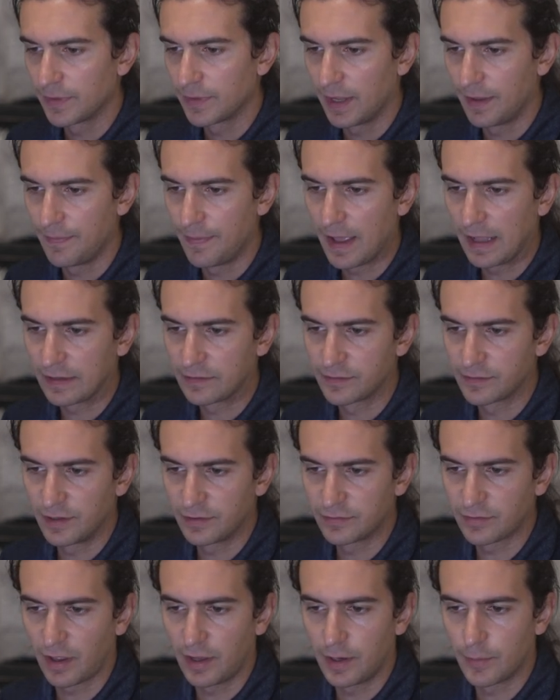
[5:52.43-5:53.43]
And that's
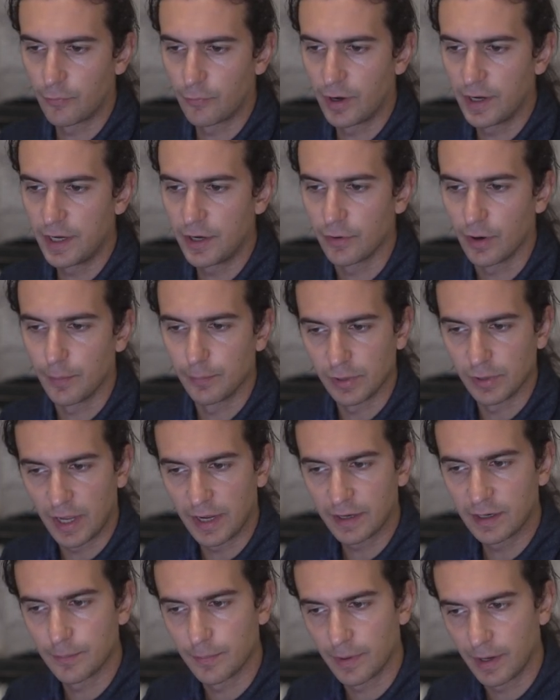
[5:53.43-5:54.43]
this item right here,
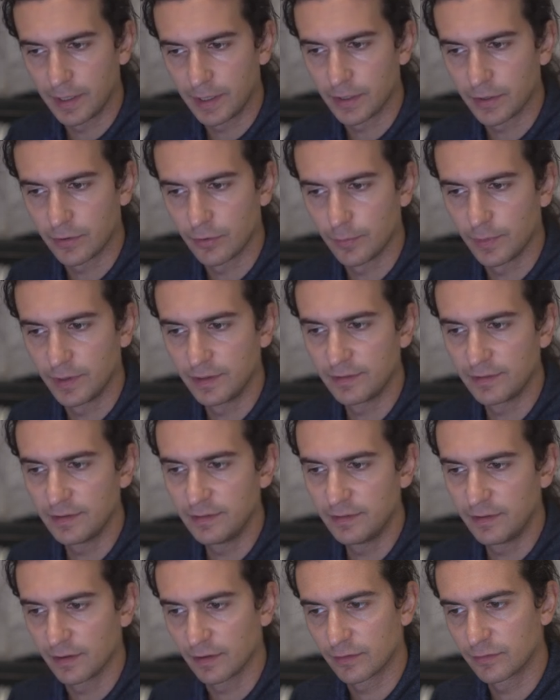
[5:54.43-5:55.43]
apply combined increment
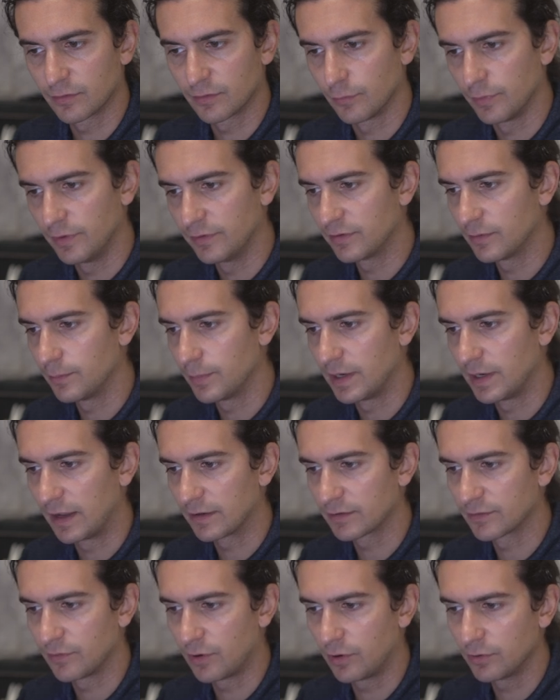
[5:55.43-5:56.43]
in ticks to recent
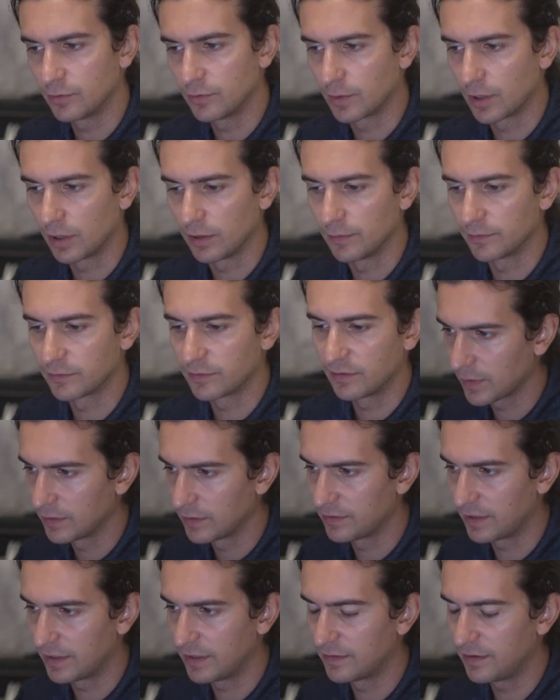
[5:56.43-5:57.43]
bid-ask volume columns.
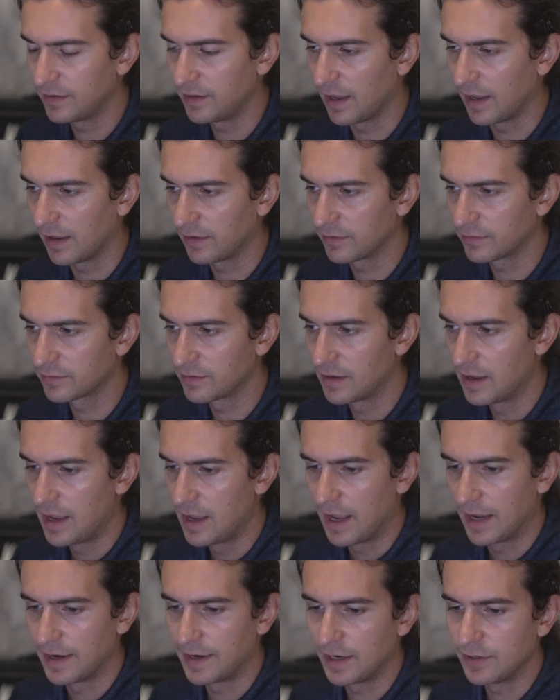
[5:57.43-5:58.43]
Set it to yes,
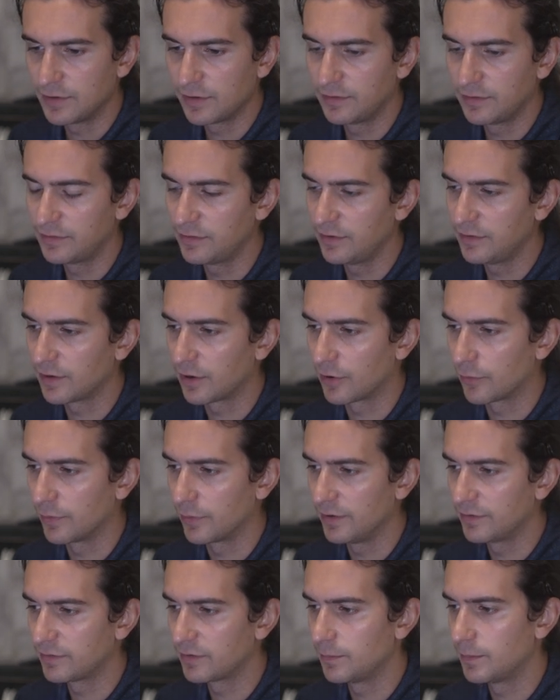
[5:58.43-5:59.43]
and now you can see that our
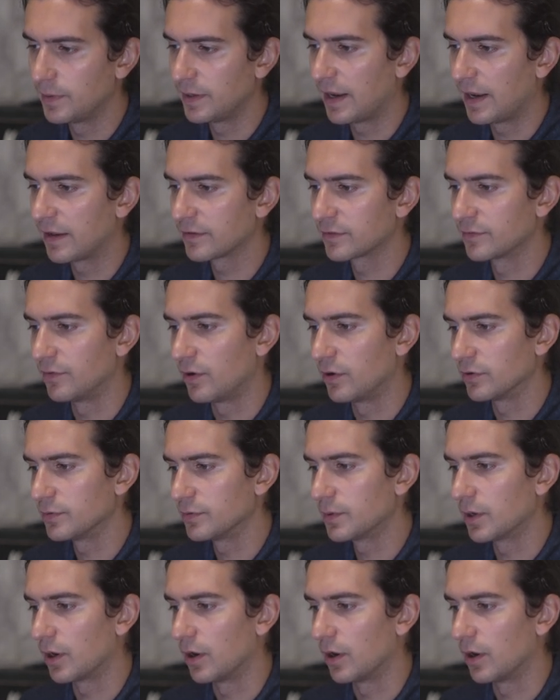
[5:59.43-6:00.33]
recent bid-ask volume